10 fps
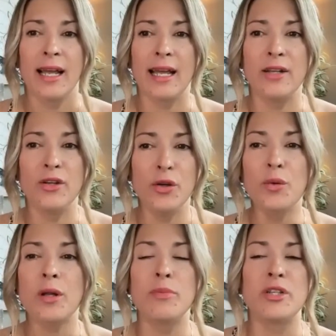and you
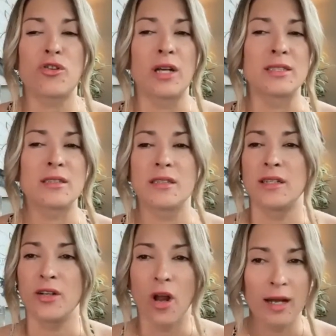can be
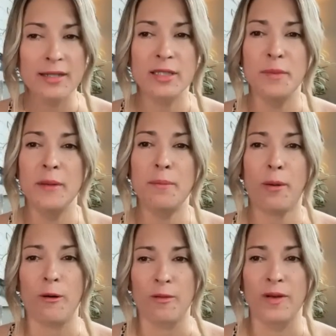trusted not to be
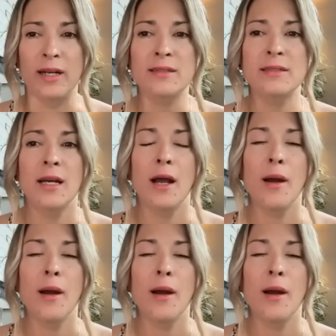perfect,